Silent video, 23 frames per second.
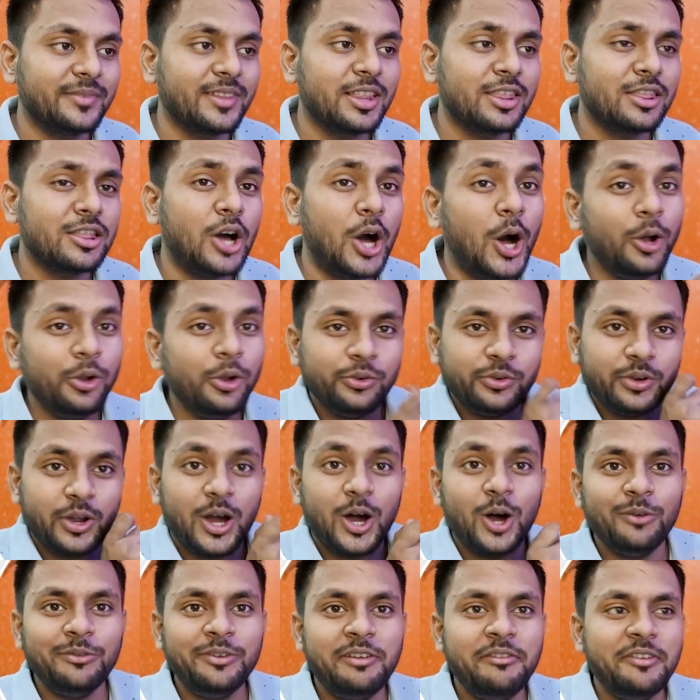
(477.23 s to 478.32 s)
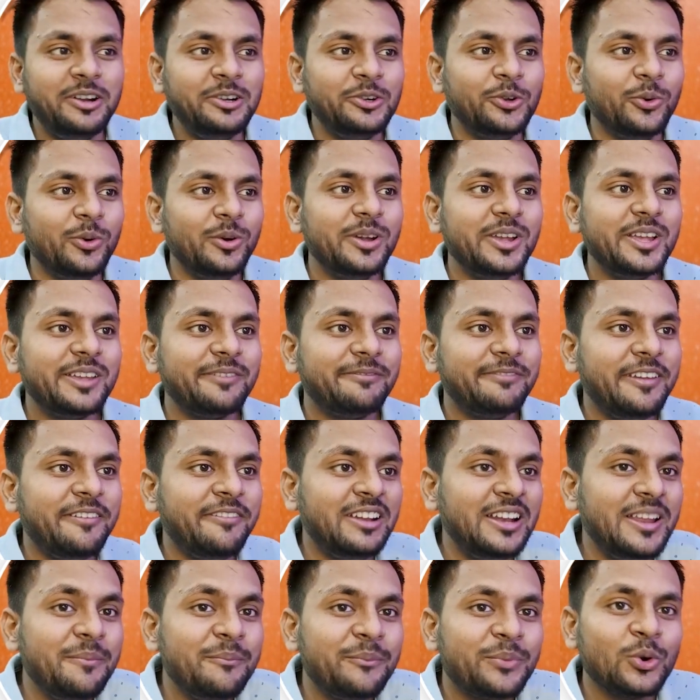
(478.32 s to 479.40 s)
So how we will do? We will
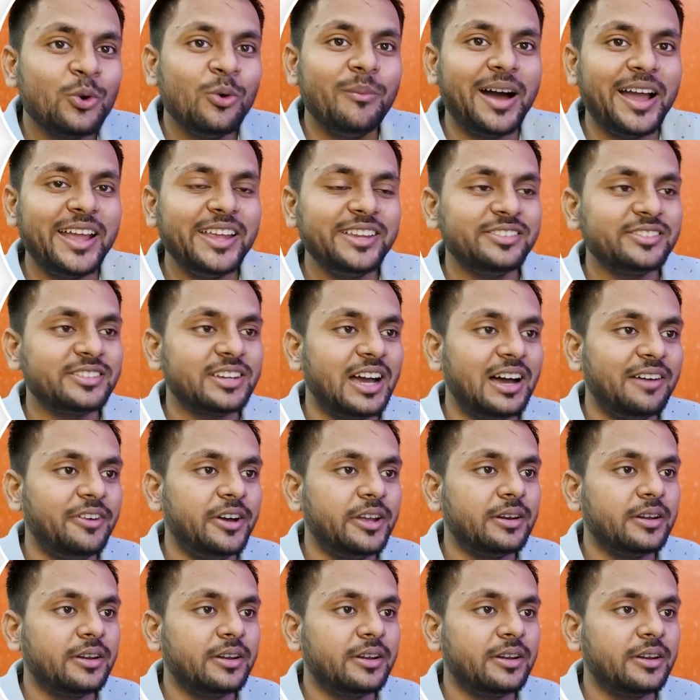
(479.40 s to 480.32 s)
improvise our